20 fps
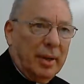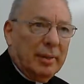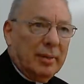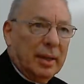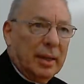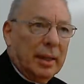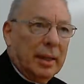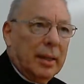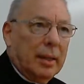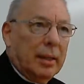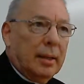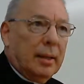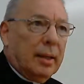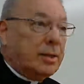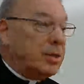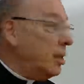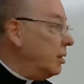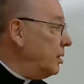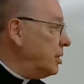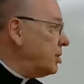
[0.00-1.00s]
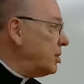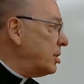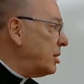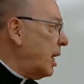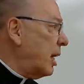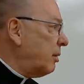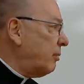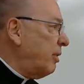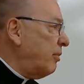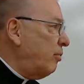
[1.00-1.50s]
And I said, this is
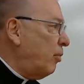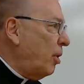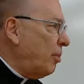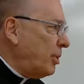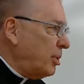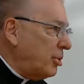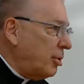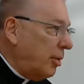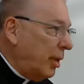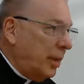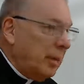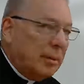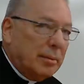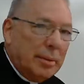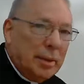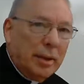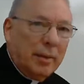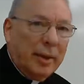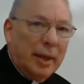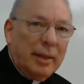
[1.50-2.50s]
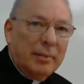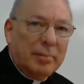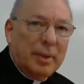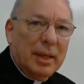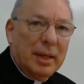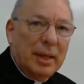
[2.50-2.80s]
not a reformatory, all right?